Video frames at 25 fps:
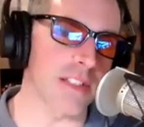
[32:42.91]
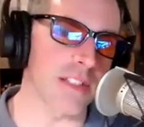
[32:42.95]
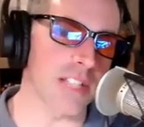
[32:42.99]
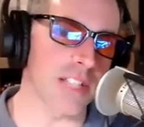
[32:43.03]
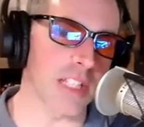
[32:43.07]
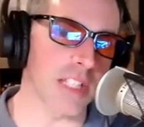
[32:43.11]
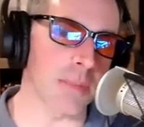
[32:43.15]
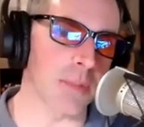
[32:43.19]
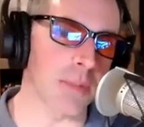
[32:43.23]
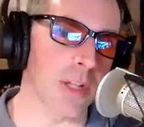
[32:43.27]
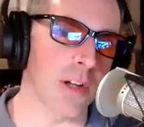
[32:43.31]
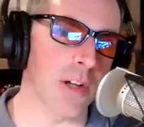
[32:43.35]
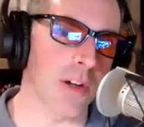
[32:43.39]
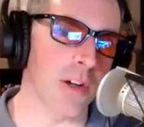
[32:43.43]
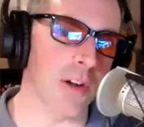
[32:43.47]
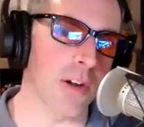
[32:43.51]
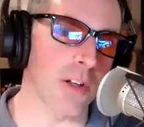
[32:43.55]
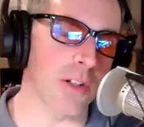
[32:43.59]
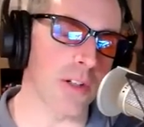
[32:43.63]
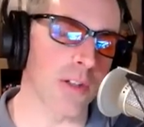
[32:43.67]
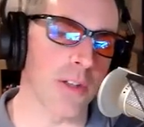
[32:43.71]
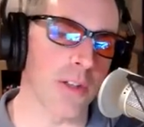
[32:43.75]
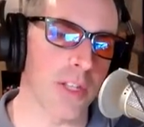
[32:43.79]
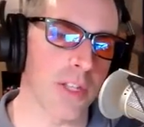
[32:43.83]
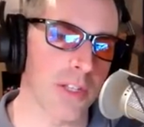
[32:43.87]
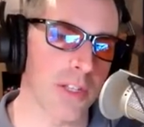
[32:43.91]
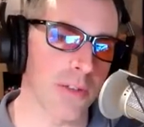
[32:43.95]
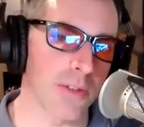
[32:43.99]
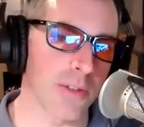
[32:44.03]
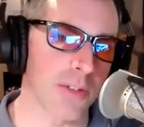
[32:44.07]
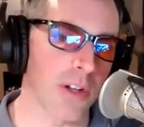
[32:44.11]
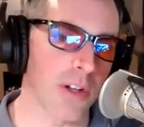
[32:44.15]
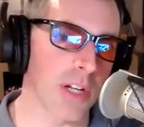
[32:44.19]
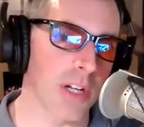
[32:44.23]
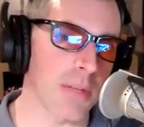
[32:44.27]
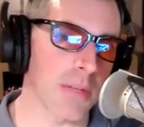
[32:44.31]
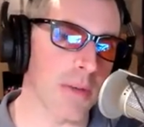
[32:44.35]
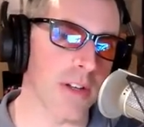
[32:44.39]
Is that the blog article that you were
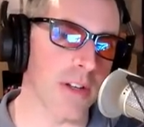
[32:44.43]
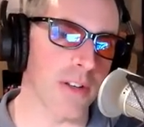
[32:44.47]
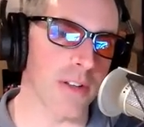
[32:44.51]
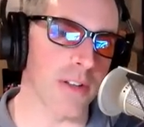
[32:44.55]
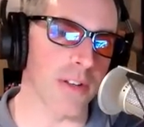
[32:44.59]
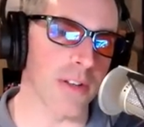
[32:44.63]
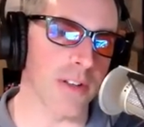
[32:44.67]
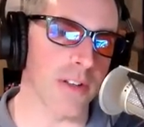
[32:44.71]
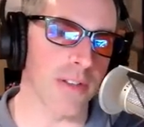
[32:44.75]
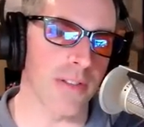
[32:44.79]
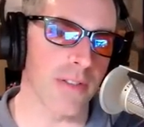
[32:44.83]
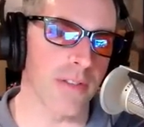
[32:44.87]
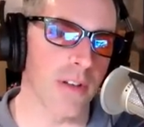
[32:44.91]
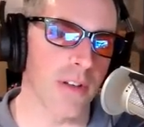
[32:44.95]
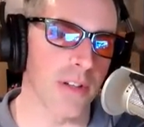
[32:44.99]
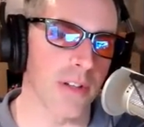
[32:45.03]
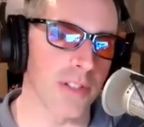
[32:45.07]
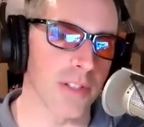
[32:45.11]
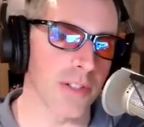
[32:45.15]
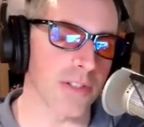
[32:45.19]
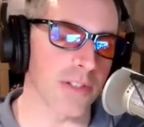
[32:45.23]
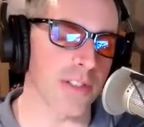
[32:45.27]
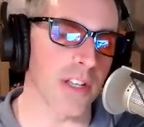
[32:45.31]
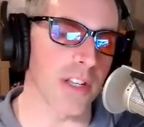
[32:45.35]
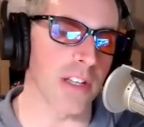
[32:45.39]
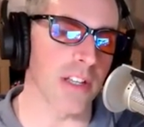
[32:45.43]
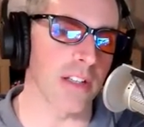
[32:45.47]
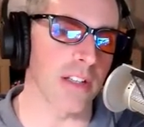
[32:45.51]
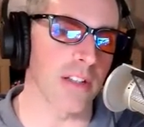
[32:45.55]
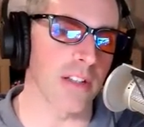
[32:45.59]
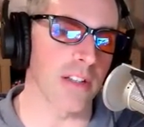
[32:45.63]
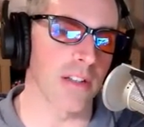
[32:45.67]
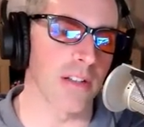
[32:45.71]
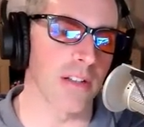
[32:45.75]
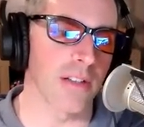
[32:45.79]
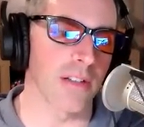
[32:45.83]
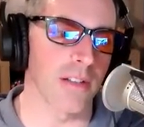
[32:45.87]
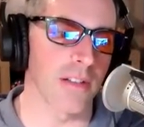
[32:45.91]
talking about earlier on your site?
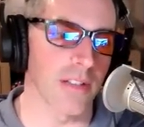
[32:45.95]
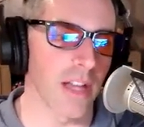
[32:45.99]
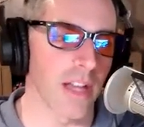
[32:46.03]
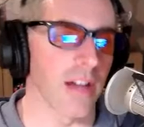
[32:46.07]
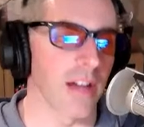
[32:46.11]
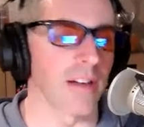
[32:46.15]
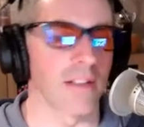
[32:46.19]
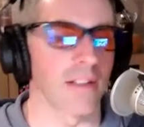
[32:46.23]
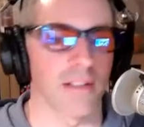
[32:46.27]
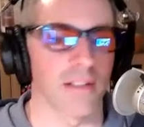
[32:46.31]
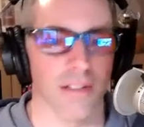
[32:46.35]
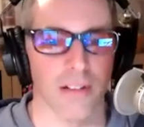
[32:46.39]
Yes. Yes. Yeah.